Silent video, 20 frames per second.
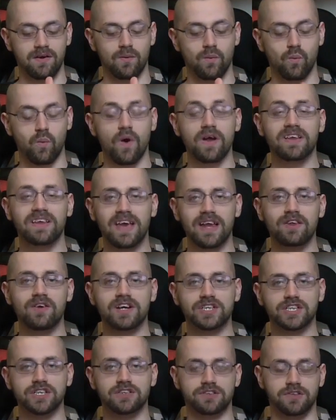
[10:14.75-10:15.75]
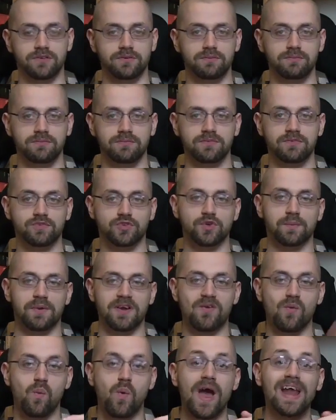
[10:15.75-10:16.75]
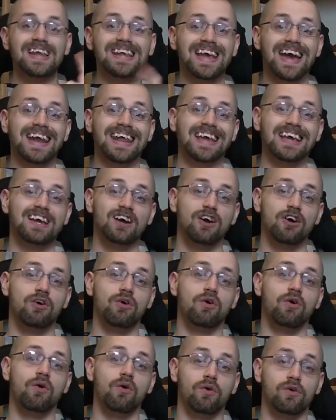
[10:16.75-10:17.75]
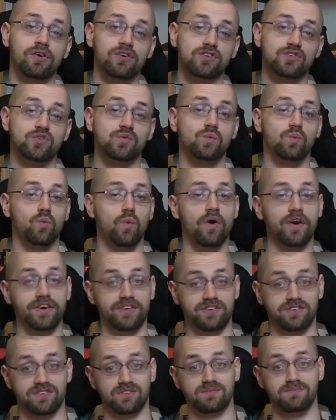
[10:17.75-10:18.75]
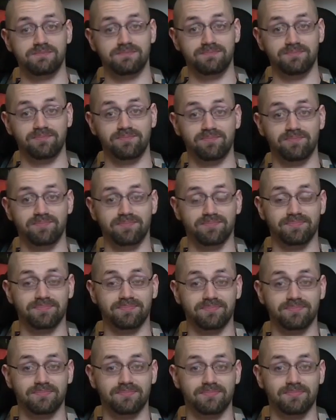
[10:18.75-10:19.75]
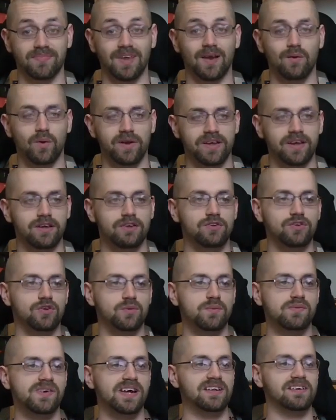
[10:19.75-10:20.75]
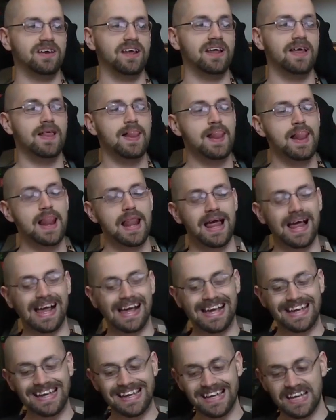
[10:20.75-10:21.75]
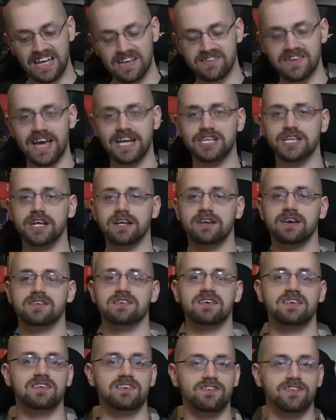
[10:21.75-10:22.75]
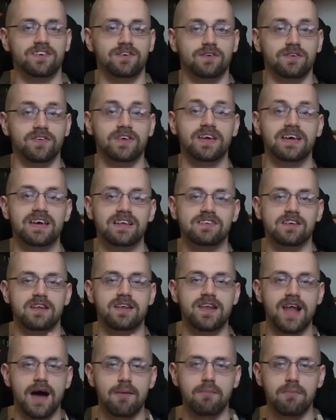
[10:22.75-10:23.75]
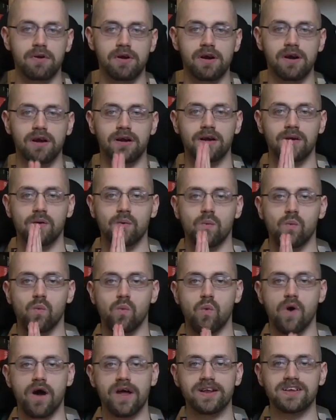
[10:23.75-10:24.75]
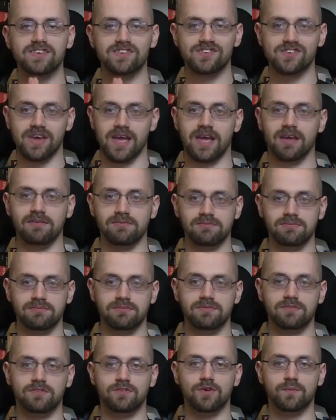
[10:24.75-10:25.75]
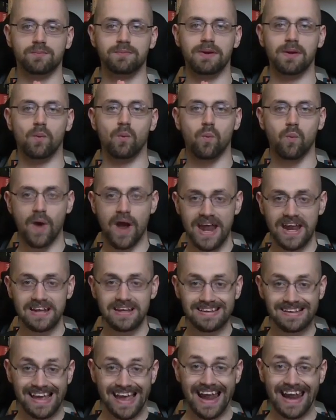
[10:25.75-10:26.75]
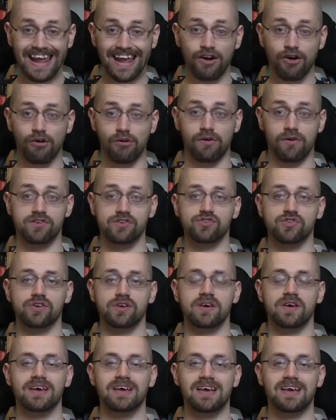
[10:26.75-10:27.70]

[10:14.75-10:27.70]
What can you actually do to prevent getting a hoarse voice? What can you do to prevent it? It's actually not that difficult. The number one thing to prevent getting hoarse